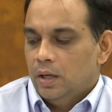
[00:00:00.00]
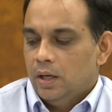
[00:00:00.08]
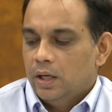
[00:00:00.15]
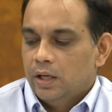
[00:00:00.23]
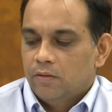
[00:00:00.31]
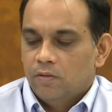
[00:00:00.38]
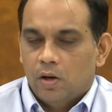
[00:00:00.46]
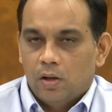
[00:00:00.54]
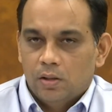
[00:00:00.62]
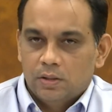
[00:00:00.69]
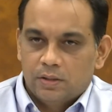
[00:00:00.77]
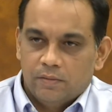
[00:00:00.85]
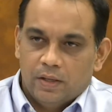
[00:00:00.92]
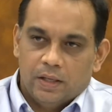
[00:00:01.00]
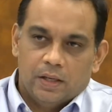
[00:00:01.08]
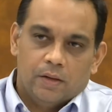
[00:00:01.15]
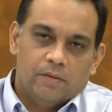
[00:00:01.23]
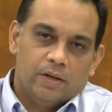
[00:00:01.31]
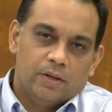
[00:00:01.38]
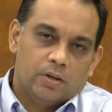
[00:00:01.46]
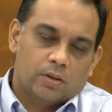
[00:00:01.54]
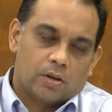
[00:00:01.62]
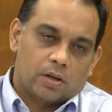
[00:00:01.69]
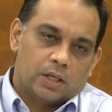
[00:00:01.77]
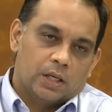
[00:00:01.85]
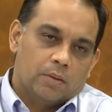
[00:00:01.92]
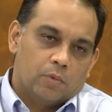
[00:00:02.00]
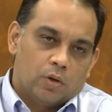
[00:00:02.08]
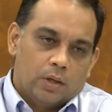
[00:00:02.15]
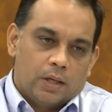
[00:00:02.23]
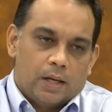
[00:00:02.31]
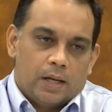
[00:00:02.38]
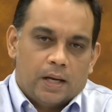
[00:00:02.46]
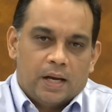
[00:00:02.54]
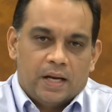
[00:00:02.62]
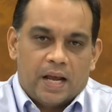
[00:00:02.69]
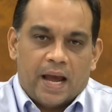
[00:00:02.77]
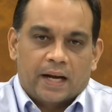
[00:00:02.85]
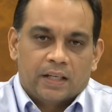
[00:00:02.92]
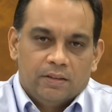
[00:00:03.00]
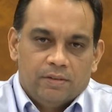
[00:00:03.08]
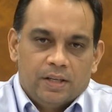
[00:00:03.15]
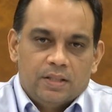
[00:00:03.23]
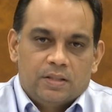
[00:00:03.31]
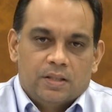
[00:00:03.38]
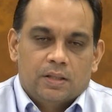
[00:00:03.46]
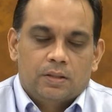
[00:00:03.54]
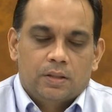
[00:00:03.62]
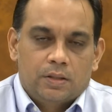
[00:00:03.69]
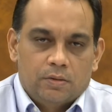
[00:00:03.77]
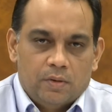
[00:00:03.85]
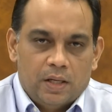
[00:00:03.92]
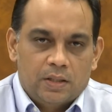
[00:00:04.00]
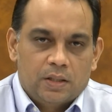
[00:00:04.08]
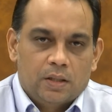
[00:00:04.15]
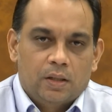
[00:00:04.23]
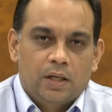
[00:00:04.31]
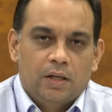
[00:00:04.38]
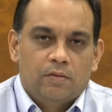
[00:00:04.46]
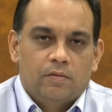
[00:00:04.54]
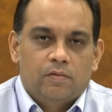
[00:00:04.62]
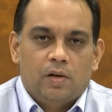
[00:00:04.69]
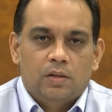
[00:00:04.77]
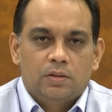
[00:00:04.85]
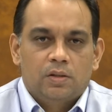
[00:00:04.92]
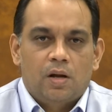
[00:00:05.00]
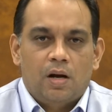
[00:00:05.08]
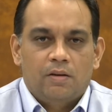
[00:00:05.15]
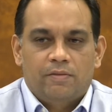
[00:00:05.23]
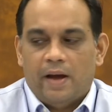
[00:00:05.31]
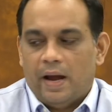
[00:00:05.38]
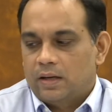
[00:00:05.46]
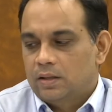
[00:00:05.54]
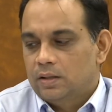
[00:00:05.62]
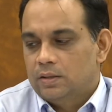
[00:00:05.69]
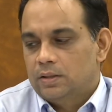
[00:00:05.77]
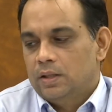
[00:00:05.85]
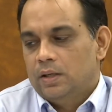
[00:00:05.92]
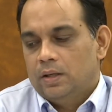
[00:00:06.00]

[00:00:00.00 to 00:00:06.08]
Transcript: it involves, when you are talking about an active heatsink situation, it involves a lot of factors,